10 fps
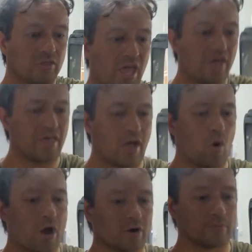They had that
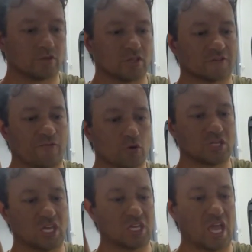wired up to this
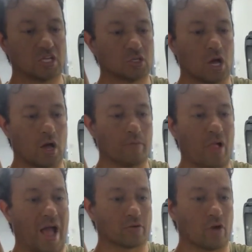14 gauge
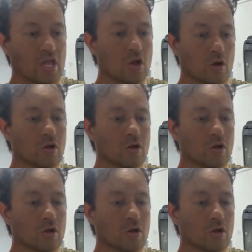black right here.